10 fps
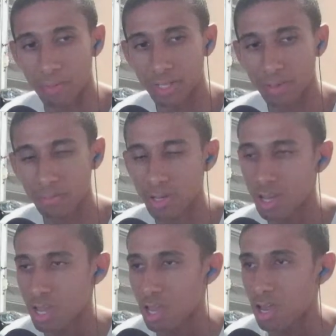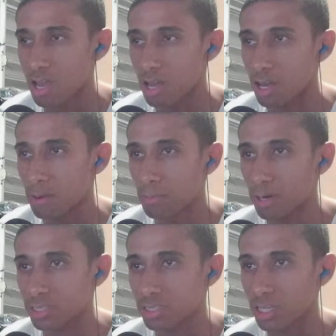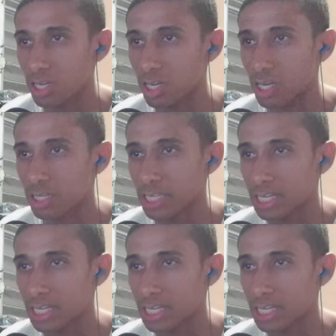them. But yeah,